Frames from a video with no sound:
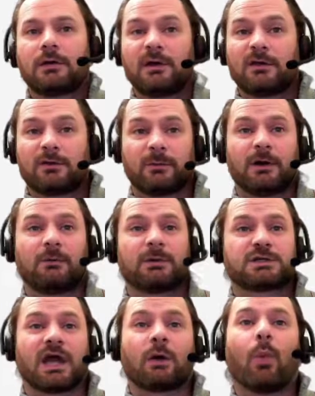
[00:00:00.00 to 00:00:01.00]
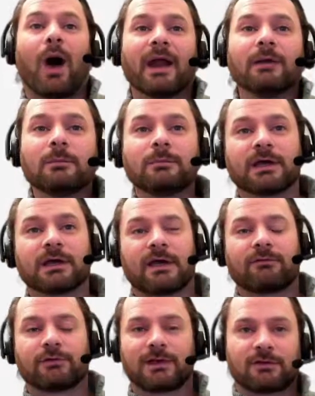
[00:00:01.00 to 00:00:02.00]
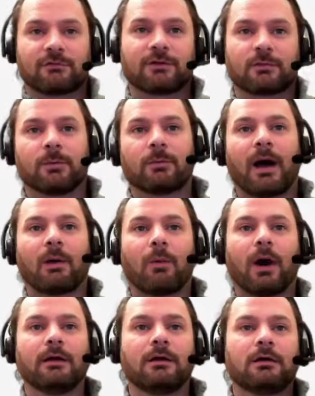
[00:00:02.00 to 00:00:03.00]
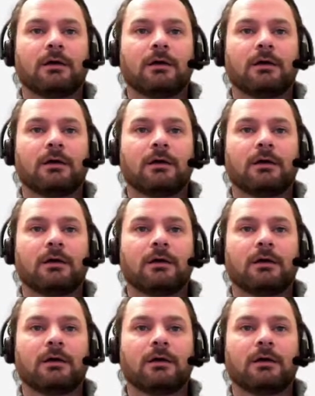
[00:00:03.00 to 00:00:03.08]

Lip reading: So we don't want to check 1 because everything's divisible by 1.